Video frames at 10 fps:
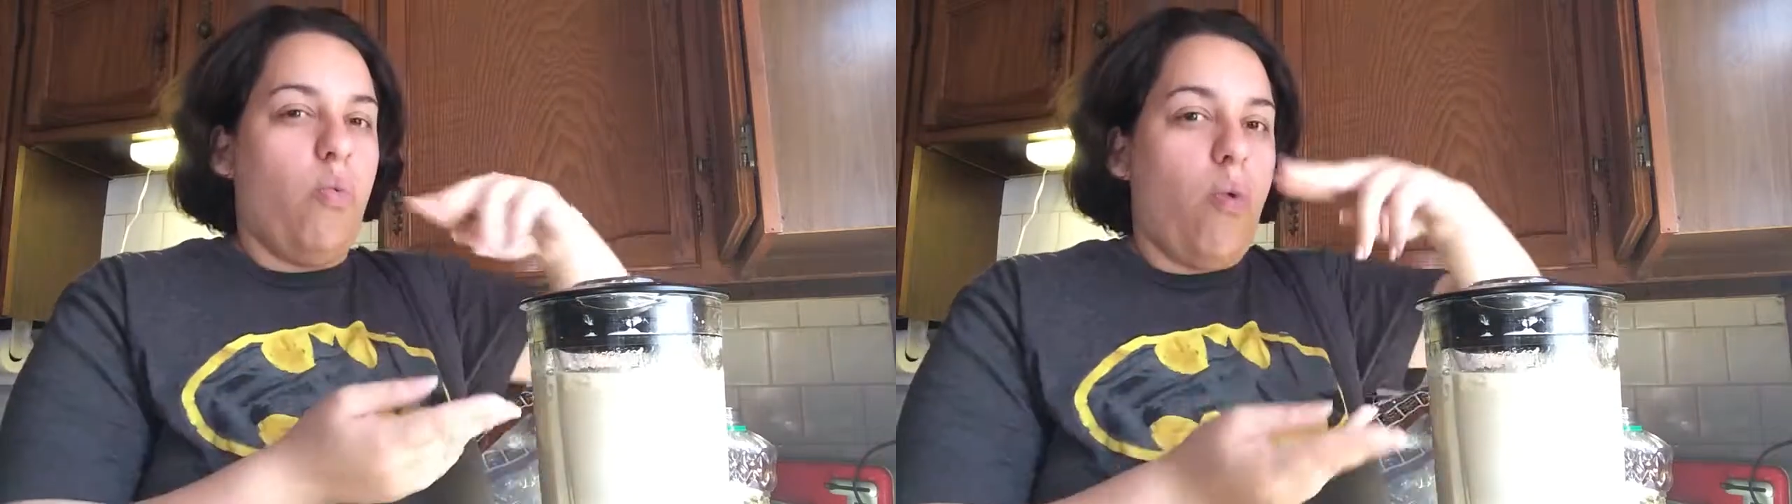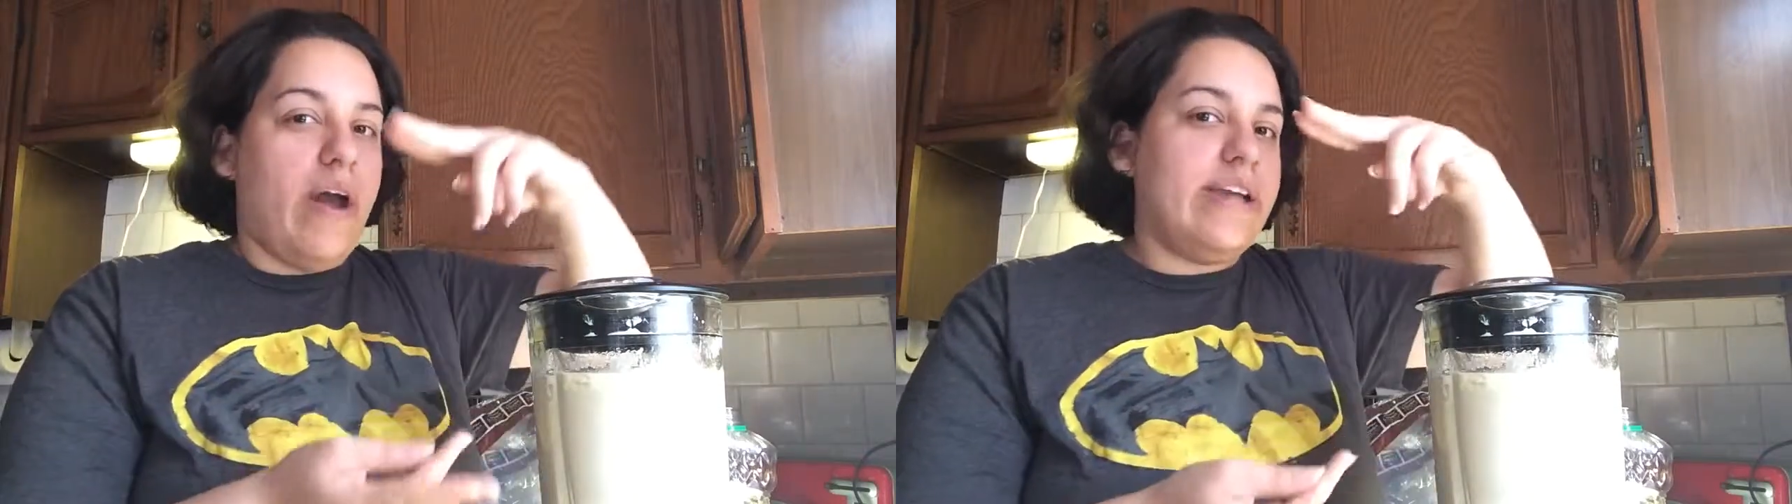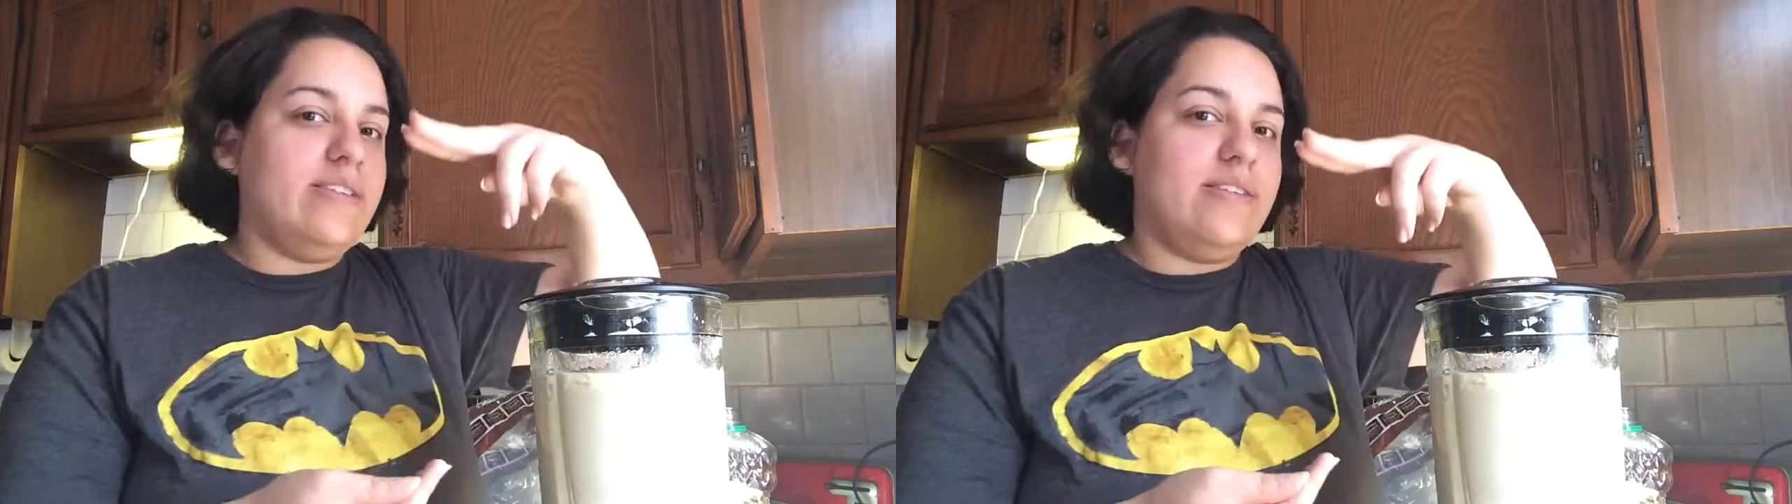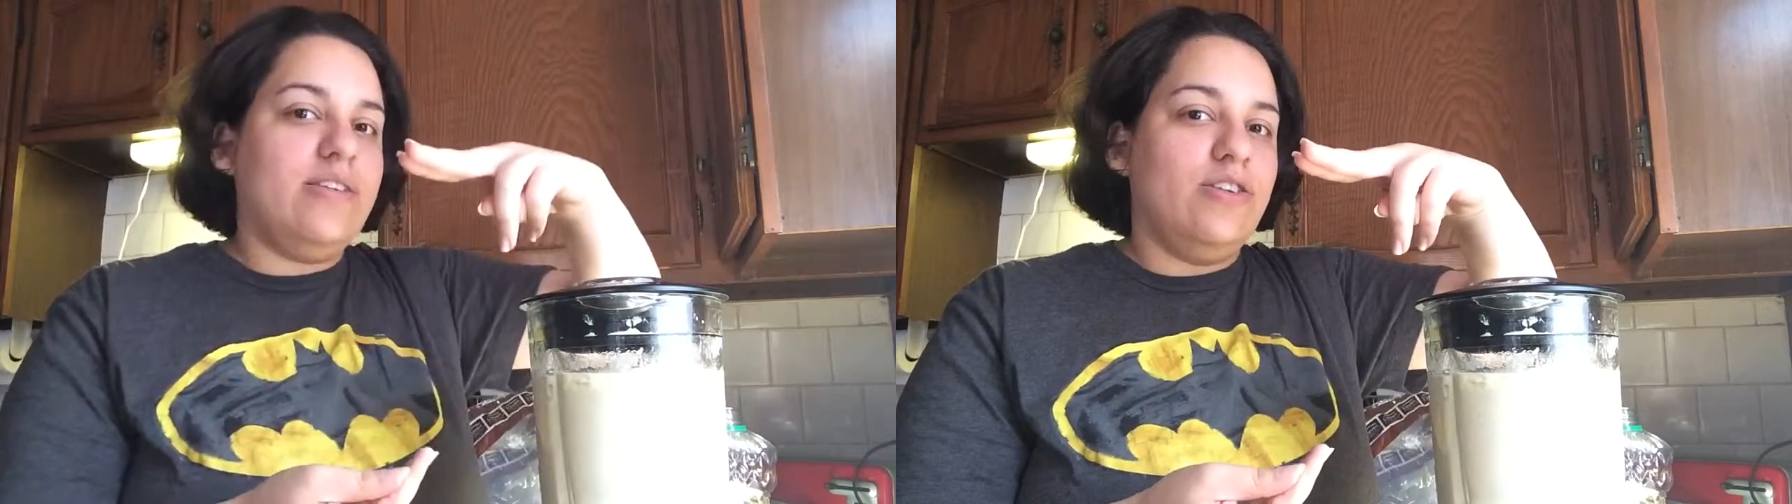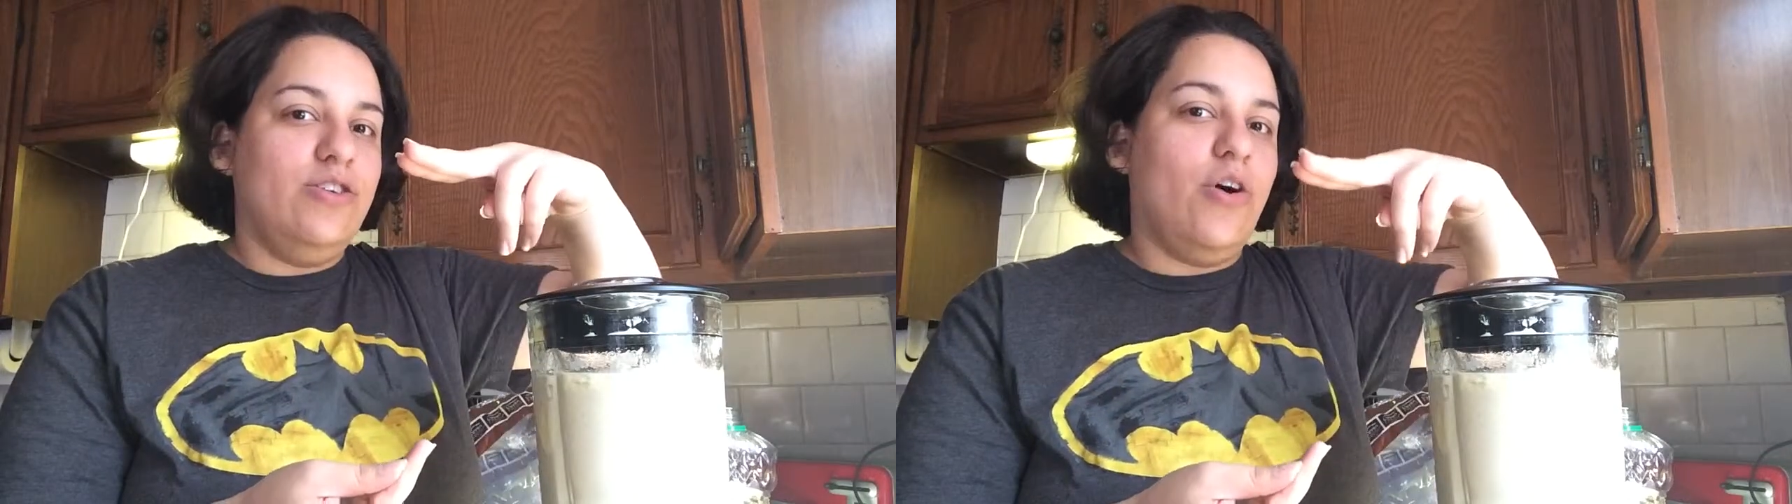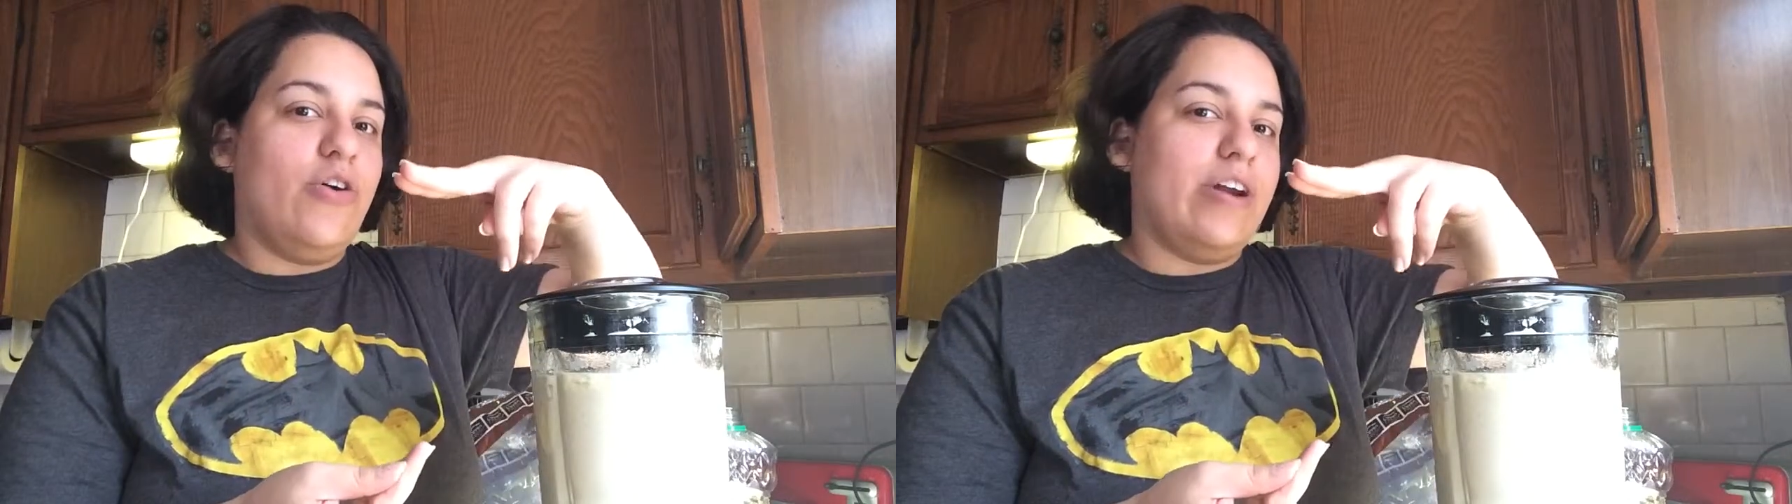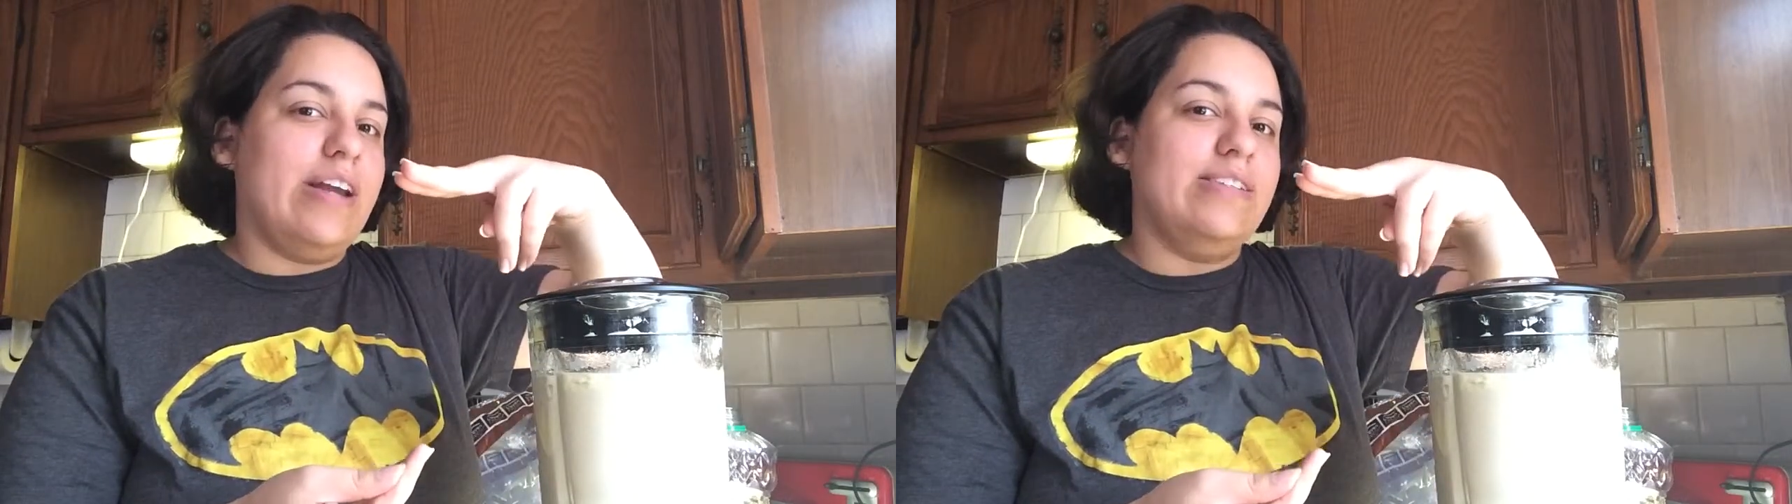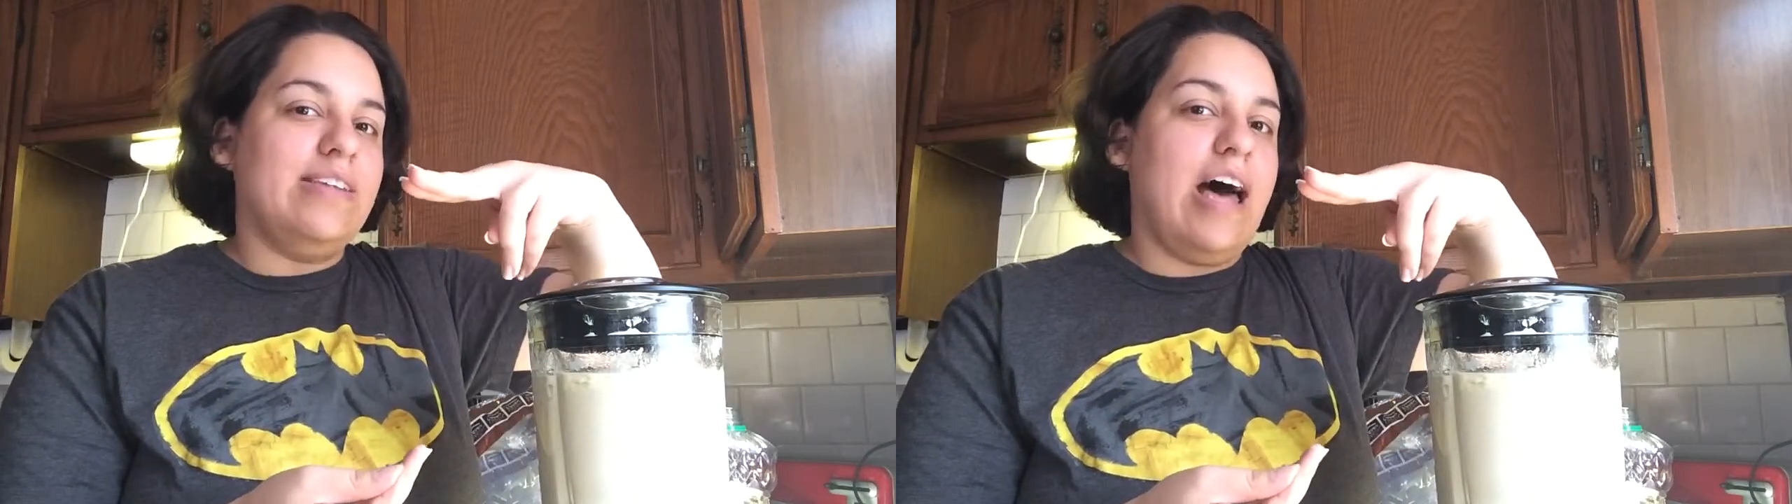white yogurt on
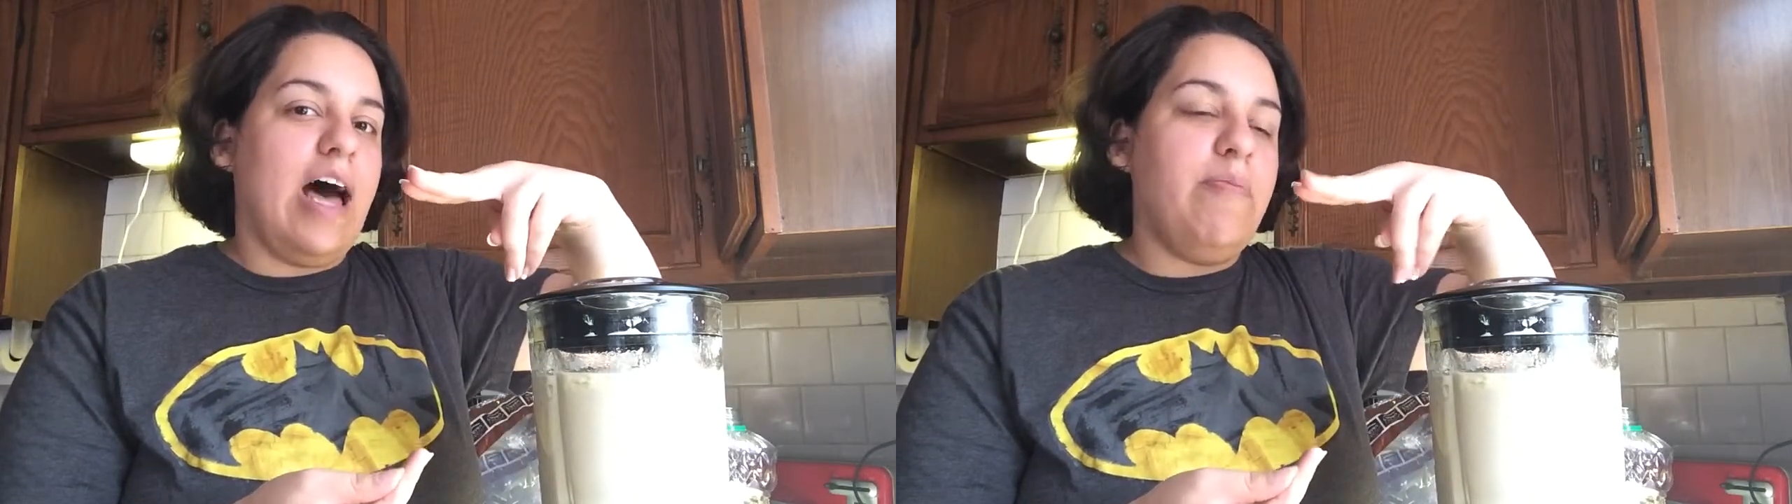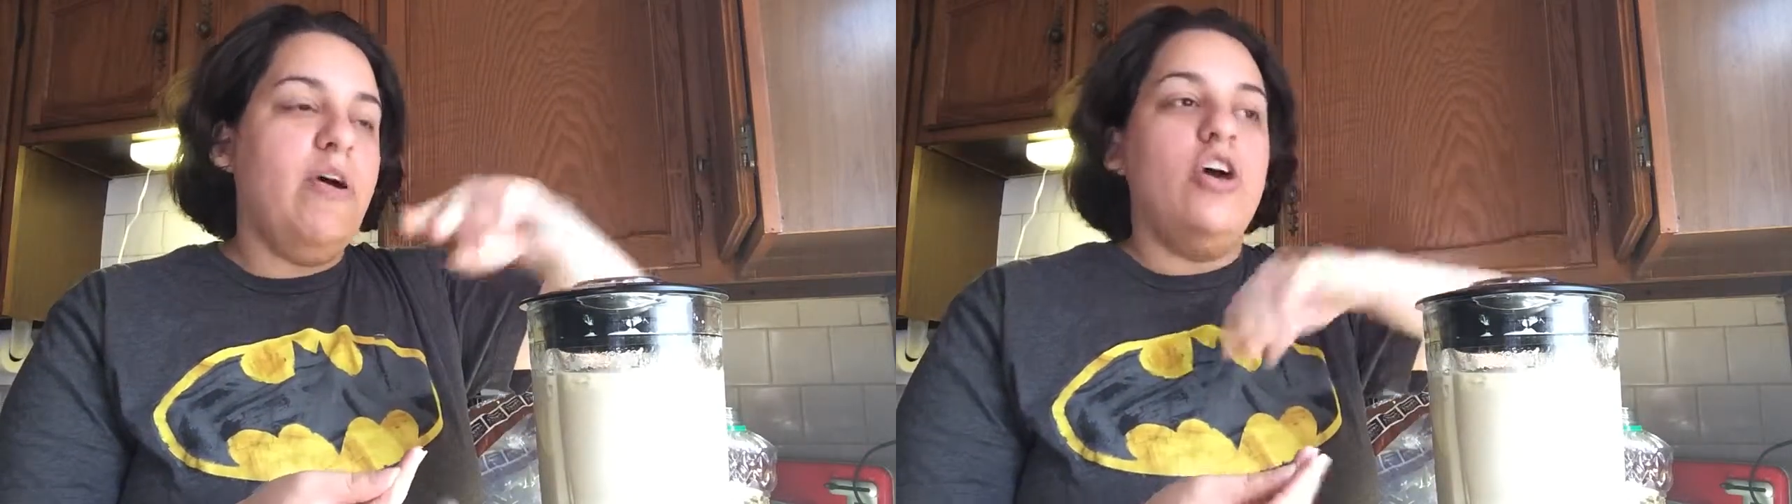the top.